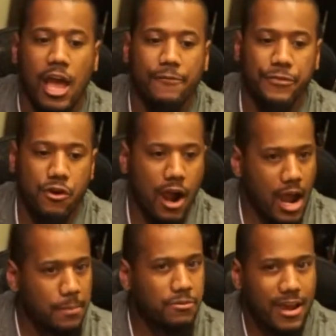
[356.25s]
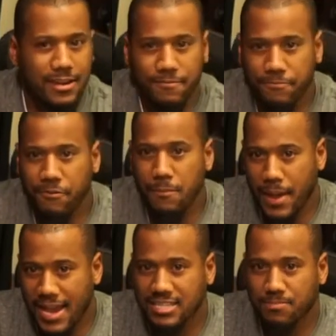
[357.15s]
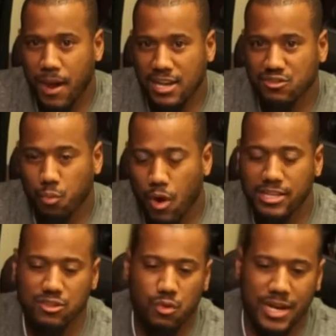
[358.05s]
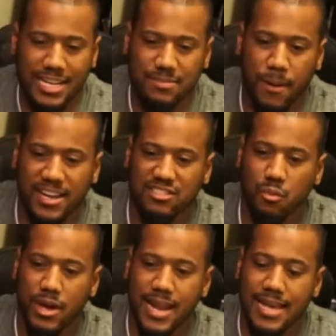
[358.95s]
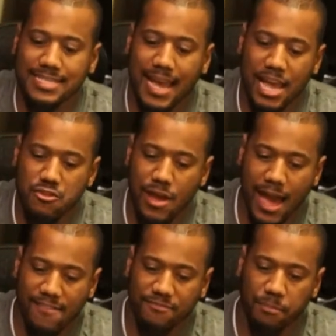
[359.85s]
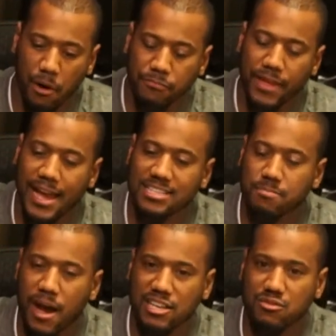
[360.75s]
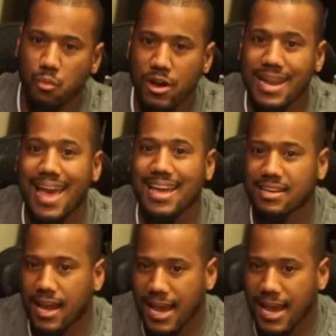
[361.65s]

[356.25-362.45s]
If you are upgrading from Xbox One to an Xbox One S, and you have both the Xbox One and the